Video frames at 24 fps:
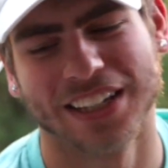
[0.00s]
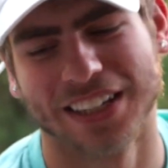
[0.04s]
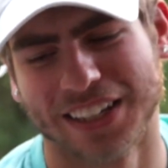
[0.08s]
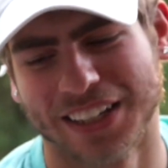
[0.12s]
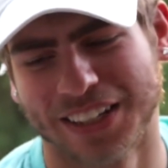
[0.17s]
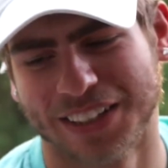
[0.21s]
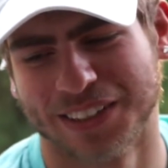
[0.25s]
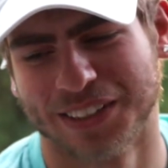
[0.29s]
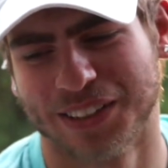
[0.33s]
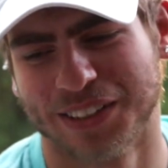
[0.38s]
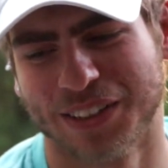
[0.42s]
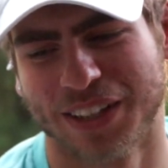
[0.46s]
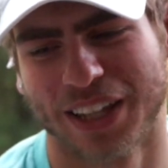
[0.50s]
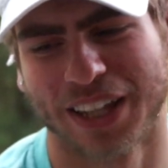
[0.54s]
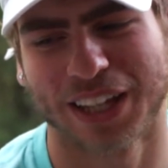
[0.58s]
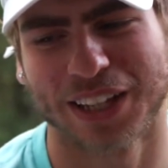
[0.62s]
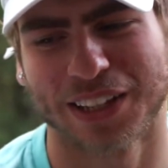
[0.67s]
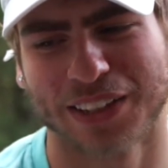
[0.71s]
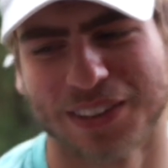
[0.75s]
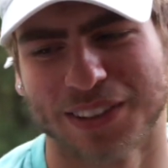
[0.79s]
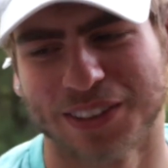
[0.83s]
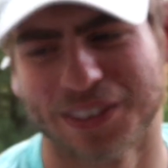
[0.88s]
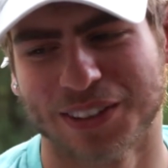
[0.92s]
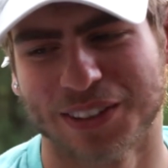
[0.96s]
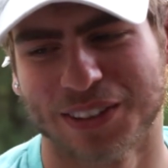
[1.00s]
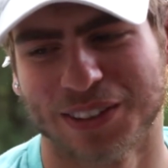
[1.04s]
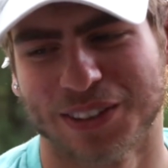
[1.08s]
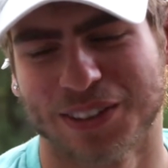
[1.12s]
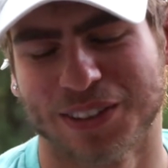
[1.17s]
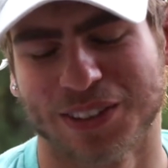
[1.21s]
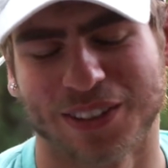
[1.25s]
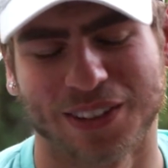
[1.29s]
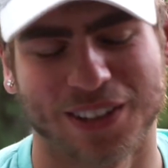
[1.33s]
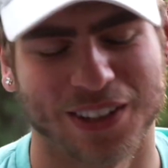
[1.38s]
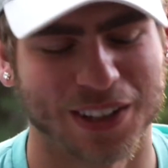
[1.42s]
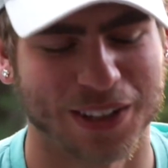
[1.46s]
And like,
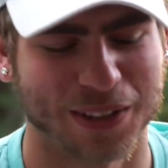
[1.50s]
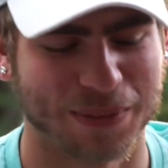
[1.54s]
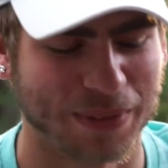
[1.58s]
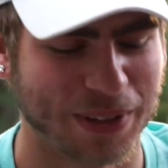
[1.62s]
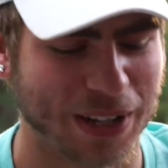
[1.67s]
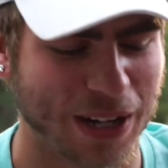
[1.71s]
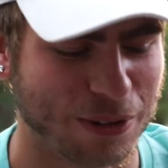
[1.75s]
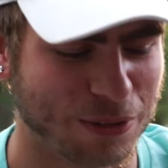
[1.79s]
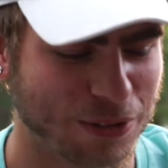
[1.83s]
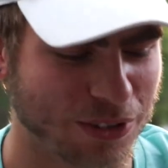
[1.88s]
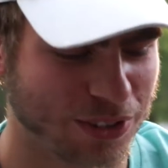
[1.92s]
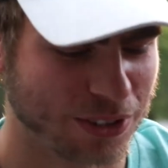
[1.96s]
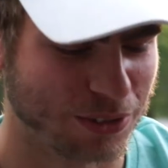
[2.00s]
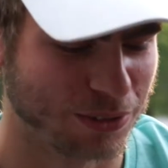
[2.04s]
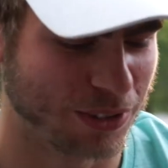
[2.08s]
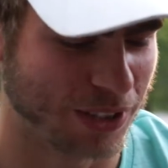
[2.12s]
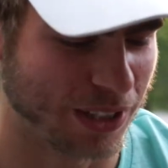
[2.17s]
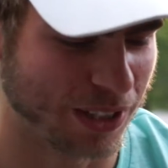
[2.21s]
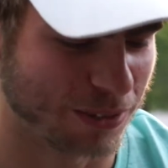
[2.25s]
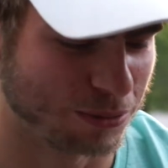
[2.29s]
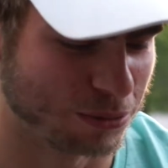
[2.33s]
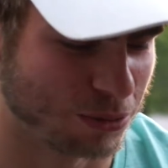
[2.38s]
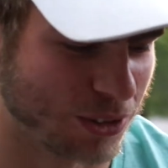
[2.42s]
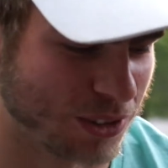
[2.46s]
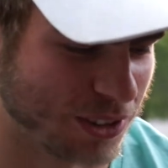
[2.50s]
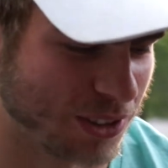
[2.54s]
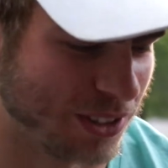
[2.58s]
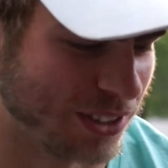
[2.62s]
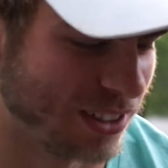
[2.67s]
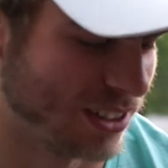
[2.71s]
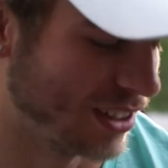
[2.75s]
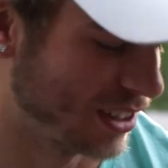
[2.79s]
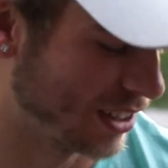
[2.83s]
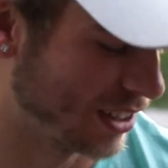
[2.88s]
oh man, I wish they were like wasn't.